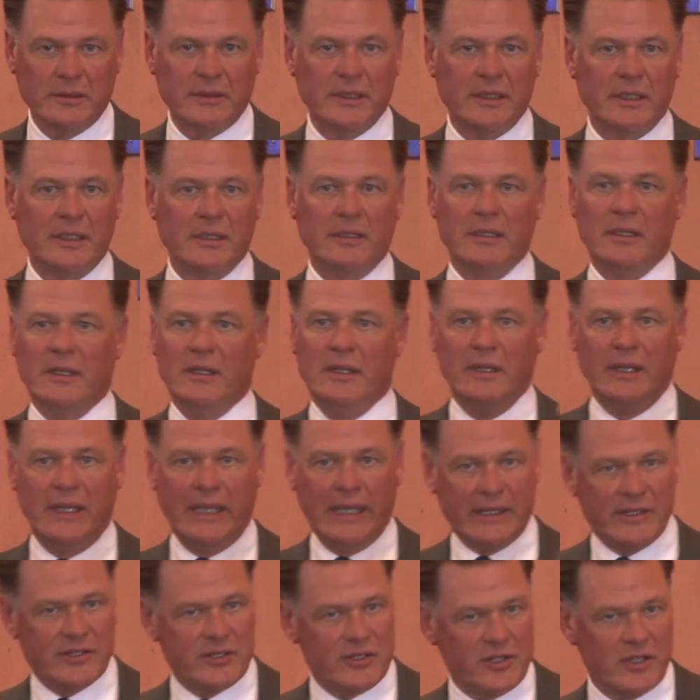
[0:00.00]
the
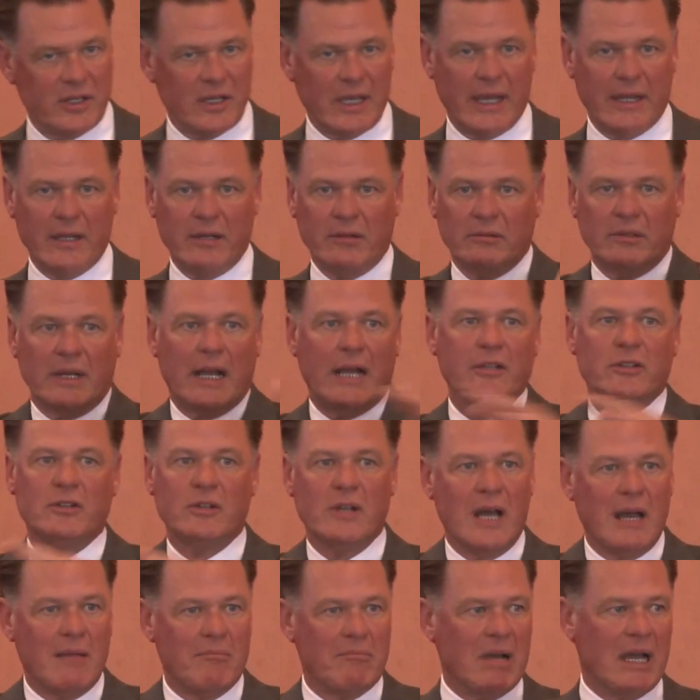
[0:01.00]
X-gen, I do
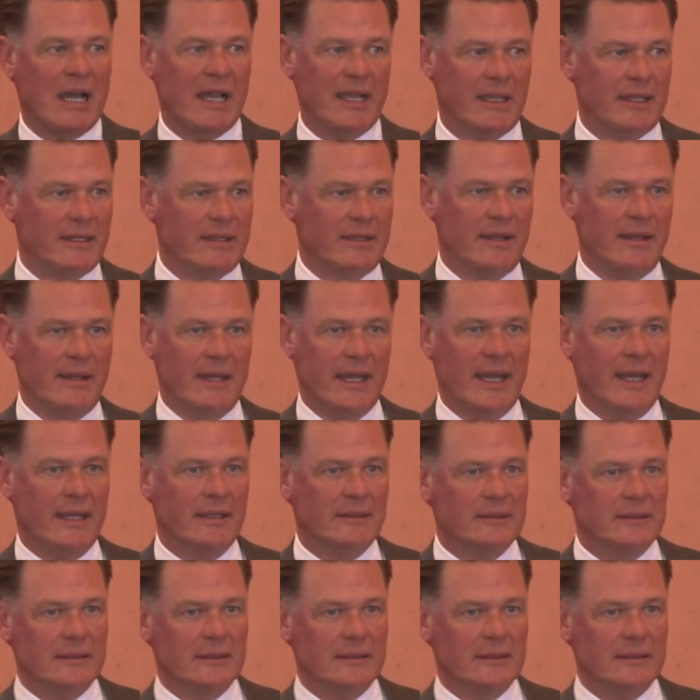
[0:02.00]
not buy into that.